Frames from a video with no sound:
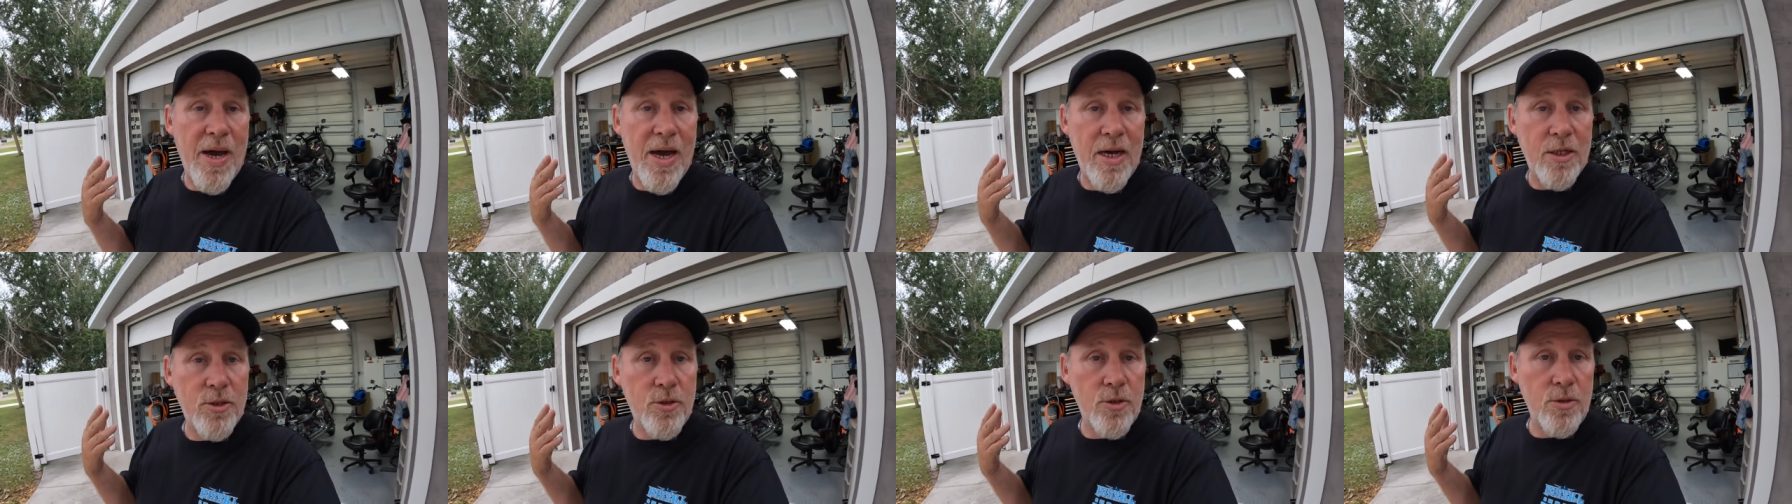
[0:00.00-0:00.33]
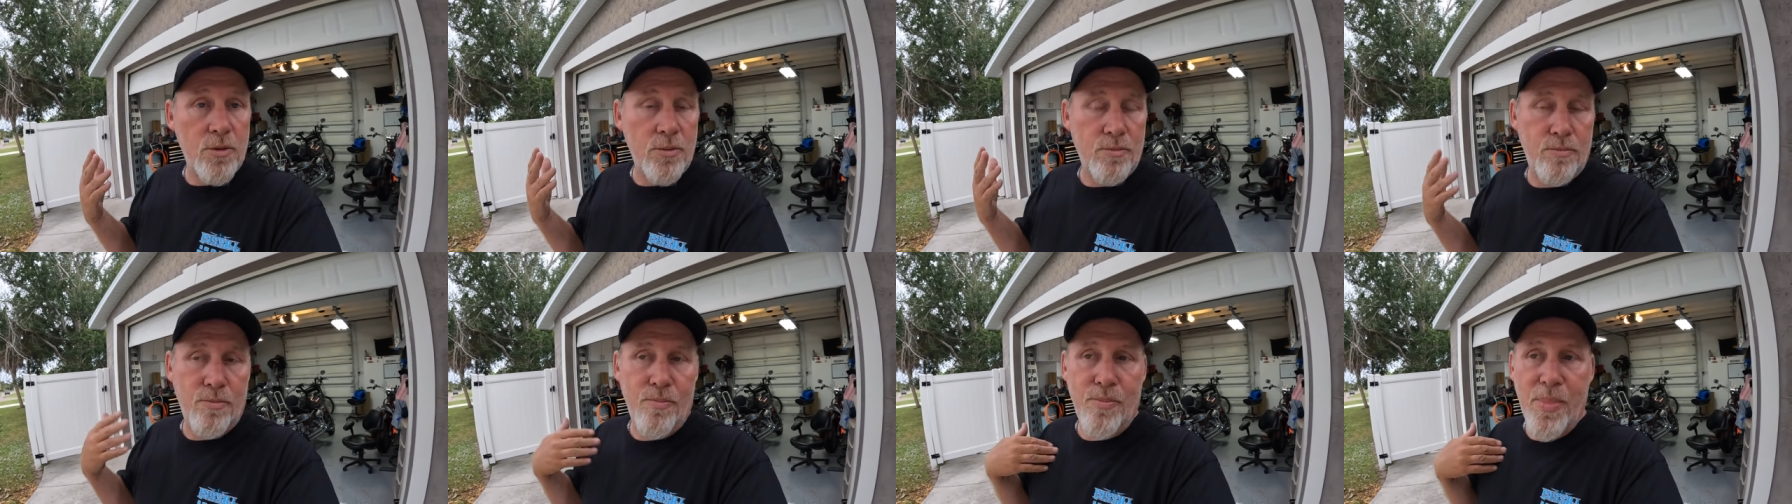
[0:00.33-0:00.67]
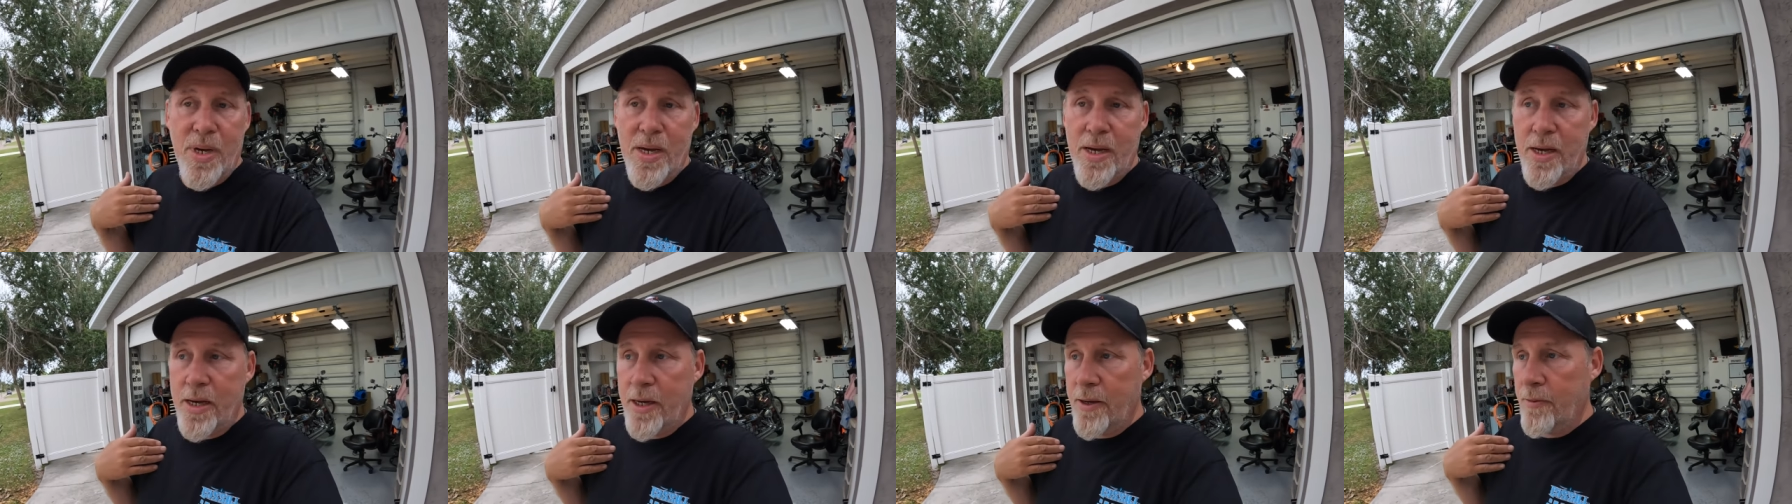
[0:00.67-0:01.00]
Badger,
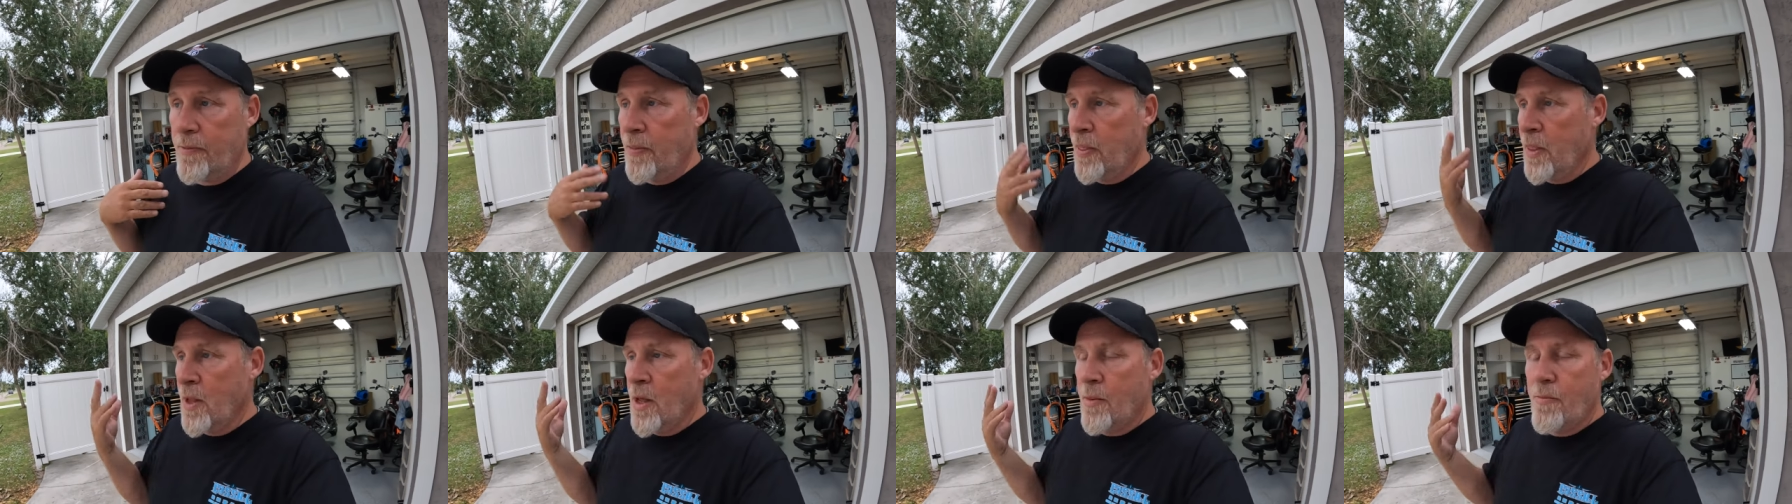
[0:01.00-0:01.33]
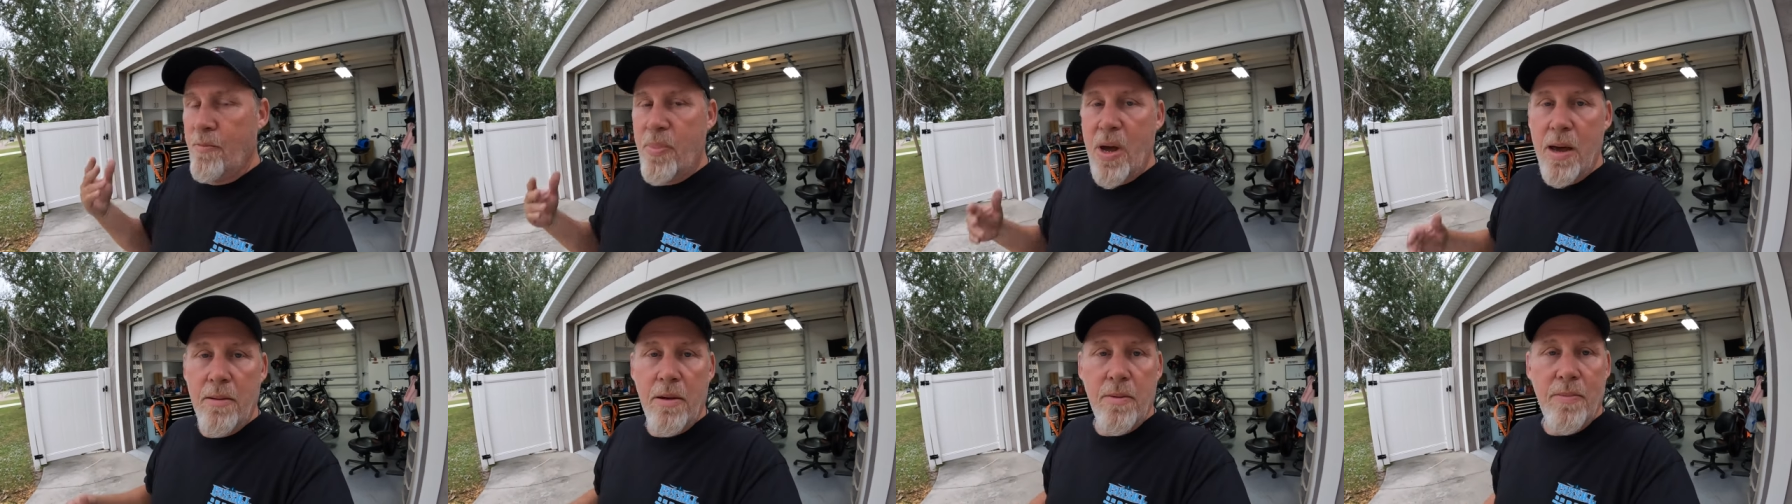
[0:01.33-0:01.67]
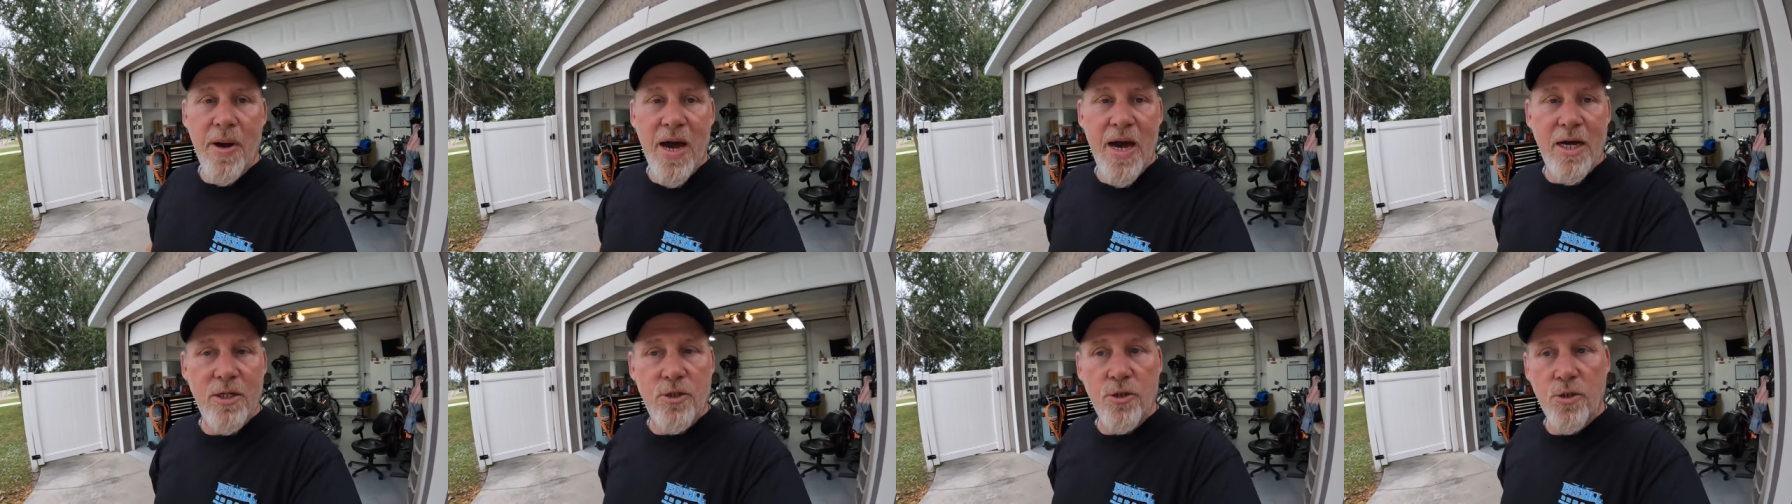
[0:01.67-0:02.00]
me, Baby
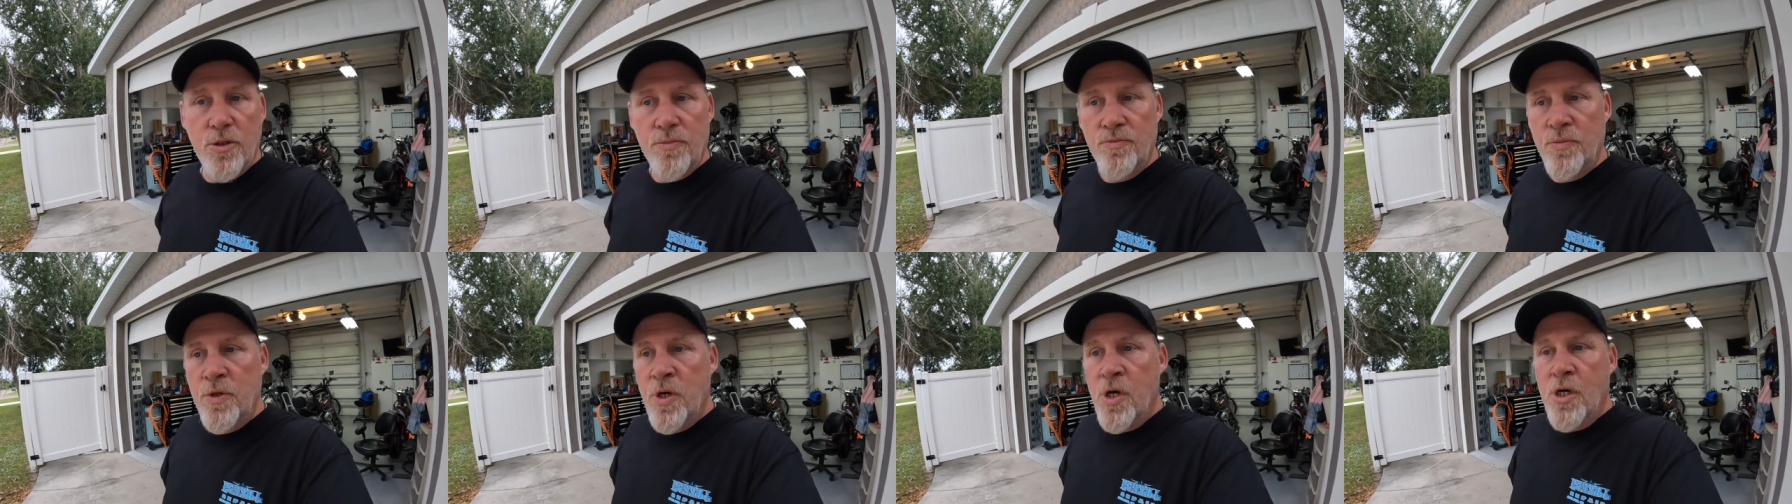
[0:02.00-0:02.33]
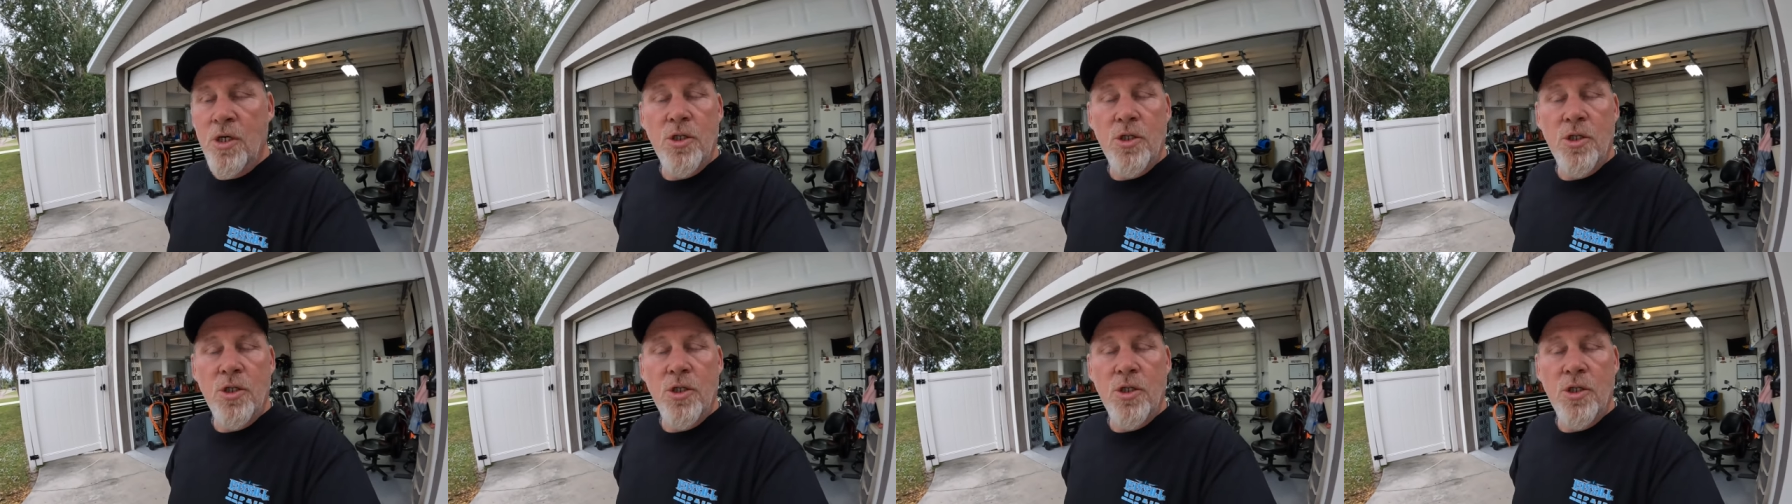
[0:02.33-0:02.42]
Badger,